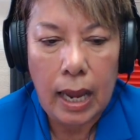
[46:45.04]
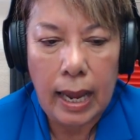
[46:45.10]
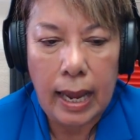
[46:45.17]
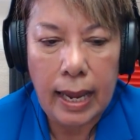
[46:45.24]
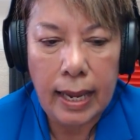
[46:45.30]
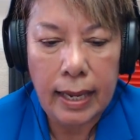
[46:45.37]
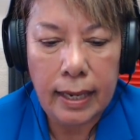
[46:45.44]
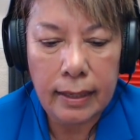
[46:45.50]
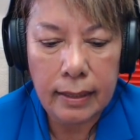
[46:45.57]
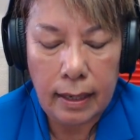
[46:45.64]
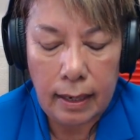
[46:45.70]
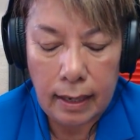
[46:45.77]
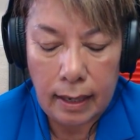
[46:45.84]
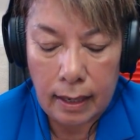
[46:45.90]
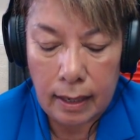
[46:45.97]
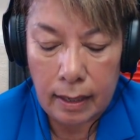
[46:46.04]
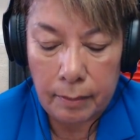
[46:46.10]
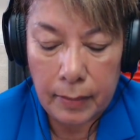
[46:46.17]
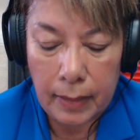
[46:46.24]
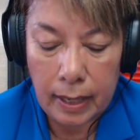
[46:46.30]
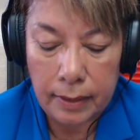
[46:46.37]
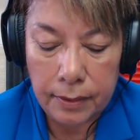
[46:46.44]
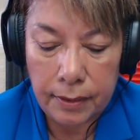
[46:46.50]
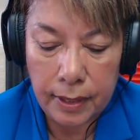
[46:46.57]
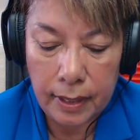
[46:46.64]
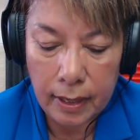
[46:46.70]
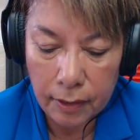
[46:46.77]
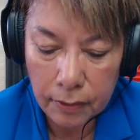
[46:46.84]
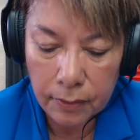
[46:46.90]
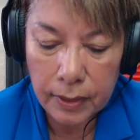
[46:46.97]
And um, the
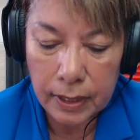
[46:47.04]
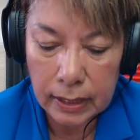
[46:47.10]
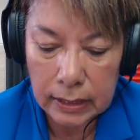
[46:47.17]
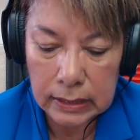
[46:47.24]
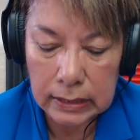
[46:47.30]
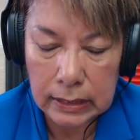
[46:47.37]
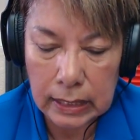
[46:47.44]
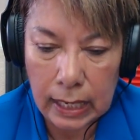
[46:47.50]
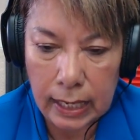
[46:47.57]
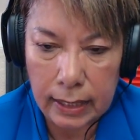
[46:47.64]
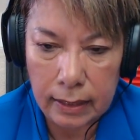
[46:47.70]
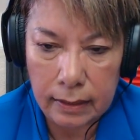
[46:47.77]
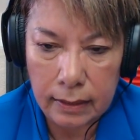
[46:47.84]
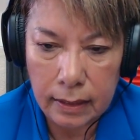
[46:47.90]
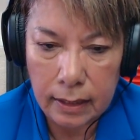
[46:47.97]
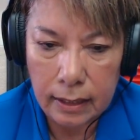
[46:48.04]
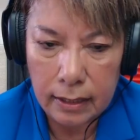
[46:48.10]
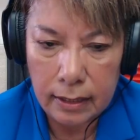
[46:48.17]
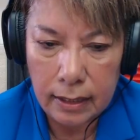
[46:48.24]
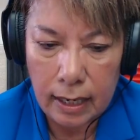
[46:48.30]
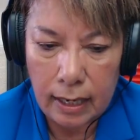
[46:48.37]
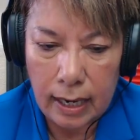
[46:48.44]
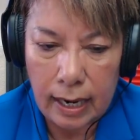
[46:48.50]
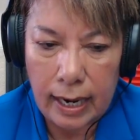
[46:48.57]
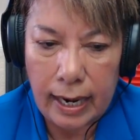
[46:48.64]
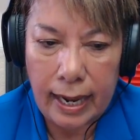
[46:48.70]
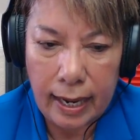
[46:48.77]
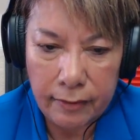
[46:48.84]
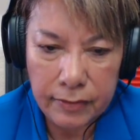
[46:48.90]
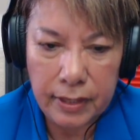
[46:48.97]
other is that I
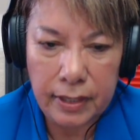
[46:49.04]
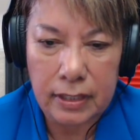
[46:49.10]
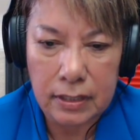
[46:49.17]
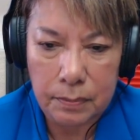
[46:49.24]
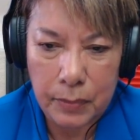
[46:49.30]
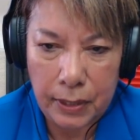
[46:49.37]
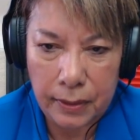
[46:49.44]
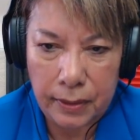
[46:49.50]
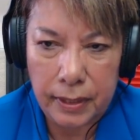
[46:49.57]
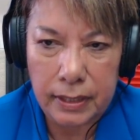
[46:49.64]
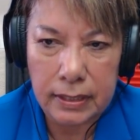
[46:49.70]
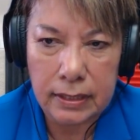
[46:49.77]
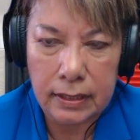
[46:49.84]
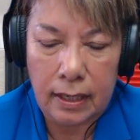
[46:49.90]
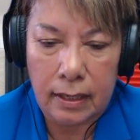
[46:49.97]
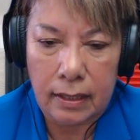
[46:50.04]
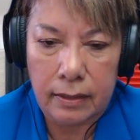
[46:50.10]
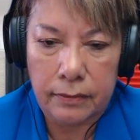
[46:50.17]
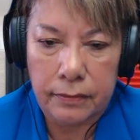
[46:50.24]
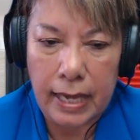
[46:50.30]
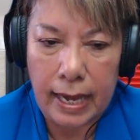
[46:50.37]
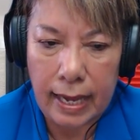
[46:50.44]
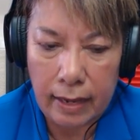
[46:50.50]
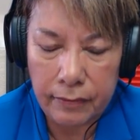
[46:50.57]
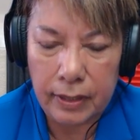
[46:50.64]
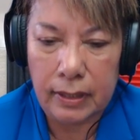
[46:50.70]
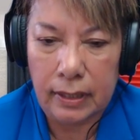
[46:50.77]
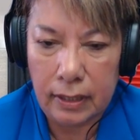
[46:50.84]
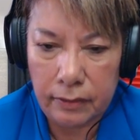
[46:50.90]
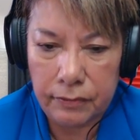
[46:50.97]
have the experience of
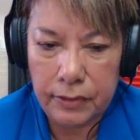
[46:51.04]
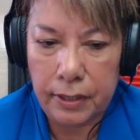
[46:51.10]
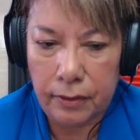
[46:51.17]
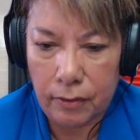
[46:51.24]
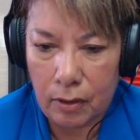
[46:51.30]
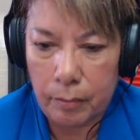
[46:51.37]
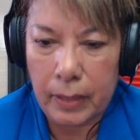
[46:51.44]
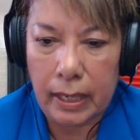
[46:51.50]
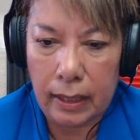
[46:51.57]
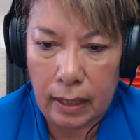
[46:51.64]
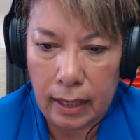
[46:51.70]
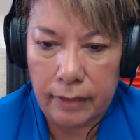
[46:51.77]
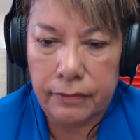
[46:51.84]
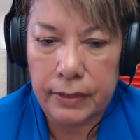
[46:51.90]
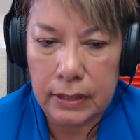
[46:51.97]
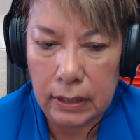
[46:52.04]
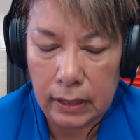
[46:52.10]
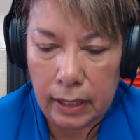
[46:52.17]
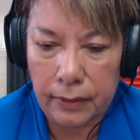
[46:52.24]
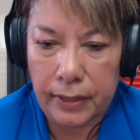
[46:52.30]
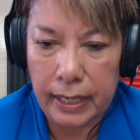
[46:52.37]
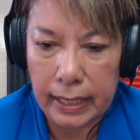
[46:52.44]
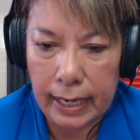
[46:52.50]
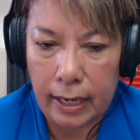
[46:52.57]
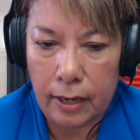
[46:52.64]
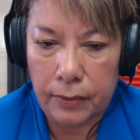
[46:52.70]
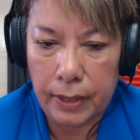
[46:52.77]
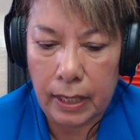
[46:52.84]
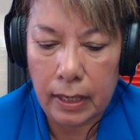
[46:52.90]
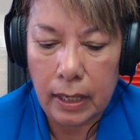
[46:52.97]
having lived here all my life in Tulare
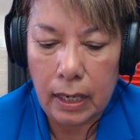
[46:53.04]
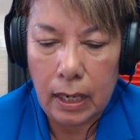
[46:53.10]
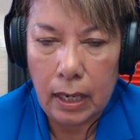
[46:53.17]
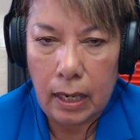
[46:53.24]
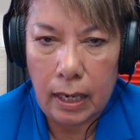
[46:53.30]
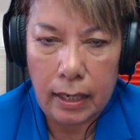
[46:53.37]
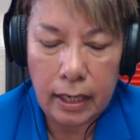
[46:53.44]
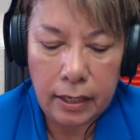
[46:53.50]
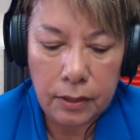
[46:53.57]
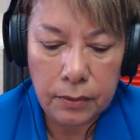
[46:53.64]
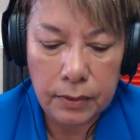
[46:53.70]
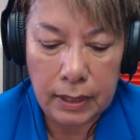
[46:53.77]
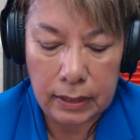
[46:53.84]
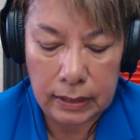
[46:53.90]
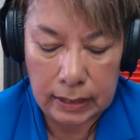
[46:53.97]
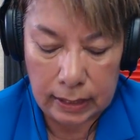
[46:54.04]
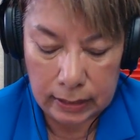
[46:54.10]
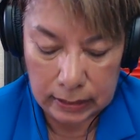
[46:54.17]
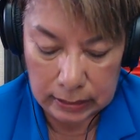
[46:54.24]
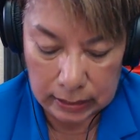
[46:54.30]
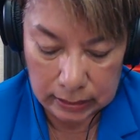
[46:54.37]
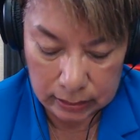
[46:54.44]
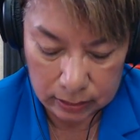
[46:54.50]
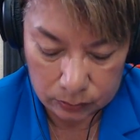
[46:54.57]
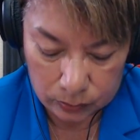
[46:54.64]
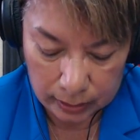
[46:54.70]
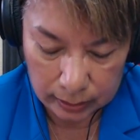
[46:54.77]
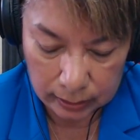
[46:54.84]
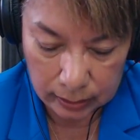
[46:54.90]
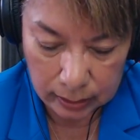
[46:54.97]
County. And I know that Dennis has as
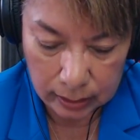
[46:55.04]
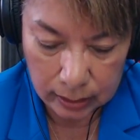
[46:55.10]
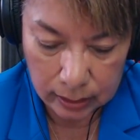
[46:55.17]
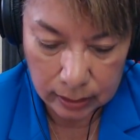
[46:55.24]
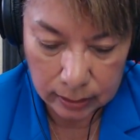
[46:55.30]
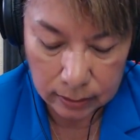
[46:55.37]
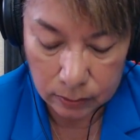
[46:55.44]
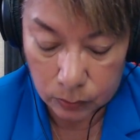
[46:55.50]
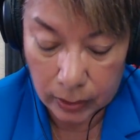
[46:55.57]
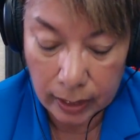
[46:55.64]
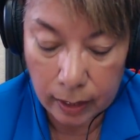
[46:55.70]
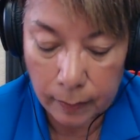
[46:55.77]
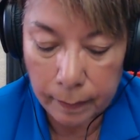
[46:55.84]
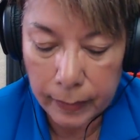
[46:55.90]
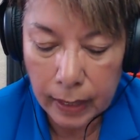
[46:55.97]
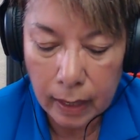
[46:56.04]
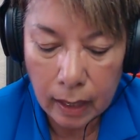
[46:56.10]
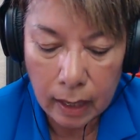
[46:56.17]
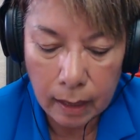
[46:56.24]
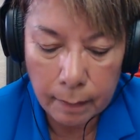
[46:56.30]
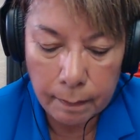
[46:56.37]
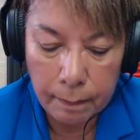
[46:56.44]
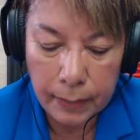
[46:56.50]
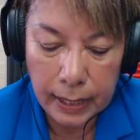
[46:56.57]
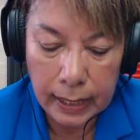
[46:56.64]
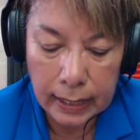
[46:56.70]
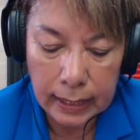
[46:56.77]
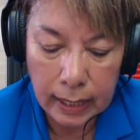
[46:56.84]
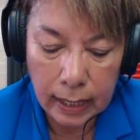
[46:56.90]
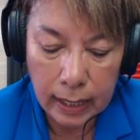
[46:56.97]
well as well.
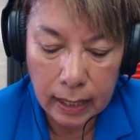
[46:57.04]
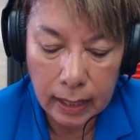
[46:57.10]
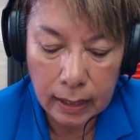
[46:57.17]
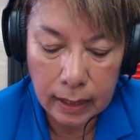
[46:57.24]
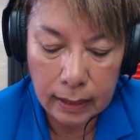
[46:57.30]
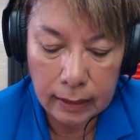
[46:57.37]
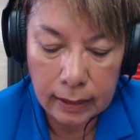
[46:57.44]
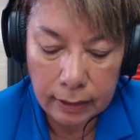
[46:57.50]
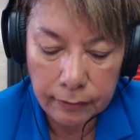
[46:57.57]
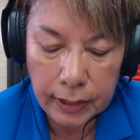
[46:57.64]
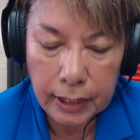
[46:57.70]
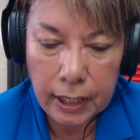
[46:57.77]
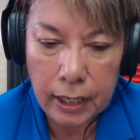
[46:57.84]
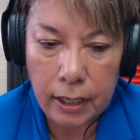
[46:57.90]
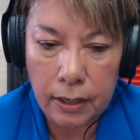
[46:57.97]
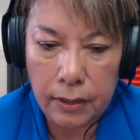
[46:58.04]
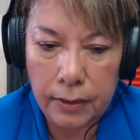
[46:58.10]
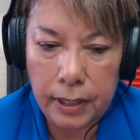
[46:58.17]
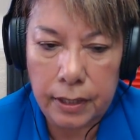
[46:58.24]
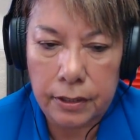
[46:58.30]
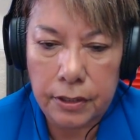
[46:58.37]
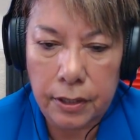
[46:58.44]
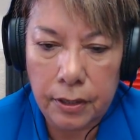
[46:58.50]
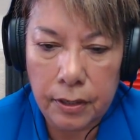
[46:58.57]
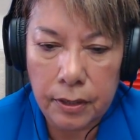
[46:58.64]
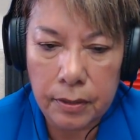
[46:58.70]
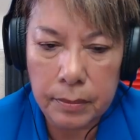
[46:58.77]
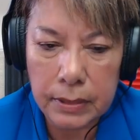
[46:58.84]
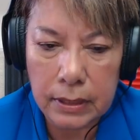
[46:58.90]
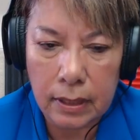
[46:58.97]
But living here in
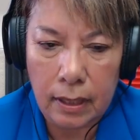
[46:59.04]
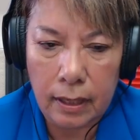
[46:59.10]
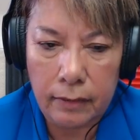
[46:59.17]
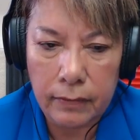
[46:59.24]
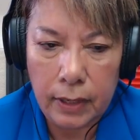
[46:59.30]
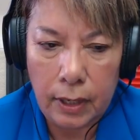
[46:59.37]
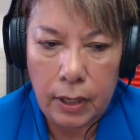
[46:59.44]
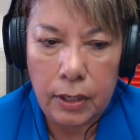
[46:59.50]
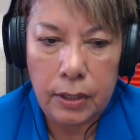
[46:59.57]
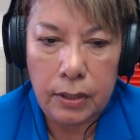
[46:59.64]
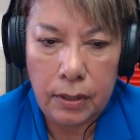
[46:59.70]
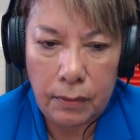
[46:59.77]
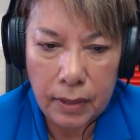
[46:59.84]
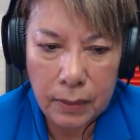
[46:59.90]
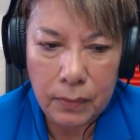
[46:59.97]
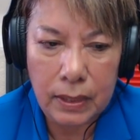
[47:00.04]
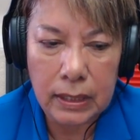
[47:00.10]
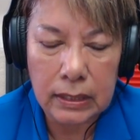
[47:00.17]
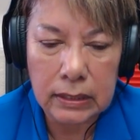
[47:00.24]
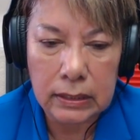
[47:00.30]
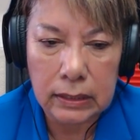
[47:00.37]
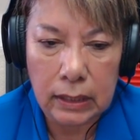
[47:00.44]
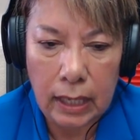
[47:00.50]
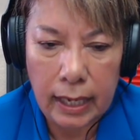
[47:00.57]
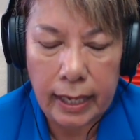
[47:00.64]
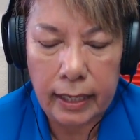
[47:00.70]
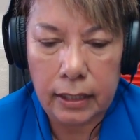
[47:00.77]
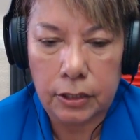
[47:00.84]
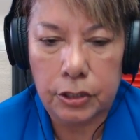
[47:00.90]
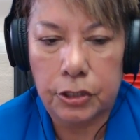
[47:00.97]
terms of knowing what it's
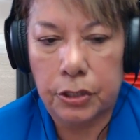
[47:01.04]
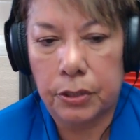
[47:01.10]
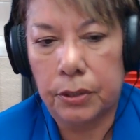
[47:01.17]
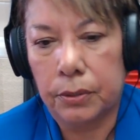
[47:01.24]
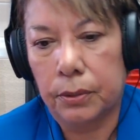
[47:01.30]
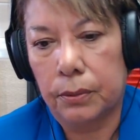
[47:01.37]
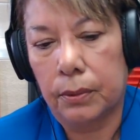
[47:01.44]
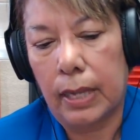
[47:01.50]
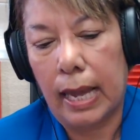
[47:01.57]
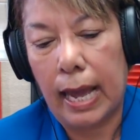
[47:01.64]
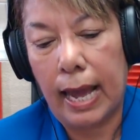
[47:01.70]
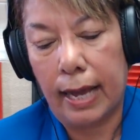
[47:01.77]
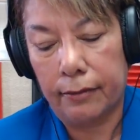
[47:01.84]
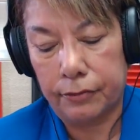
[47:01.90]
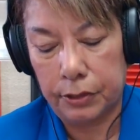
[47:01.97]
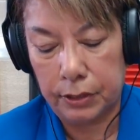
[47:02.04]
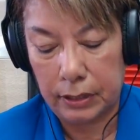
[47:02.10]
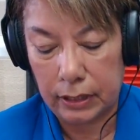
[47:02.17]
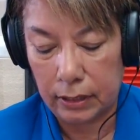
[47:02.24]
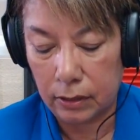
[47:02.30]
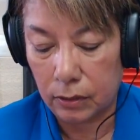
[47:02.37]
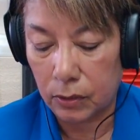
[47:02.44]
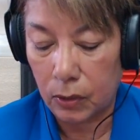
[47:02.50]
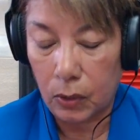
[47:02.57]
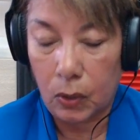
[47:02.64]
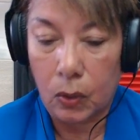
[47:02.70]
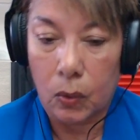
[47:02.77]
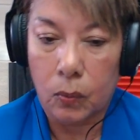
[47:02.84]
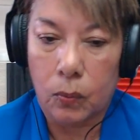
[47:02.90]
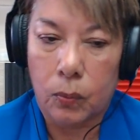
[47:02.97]
like to have to deal
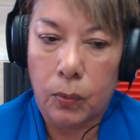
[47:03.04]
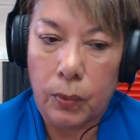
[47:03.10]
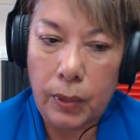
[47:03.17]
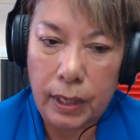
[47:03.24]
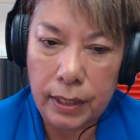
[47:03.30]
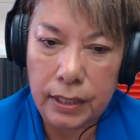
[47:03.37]
in a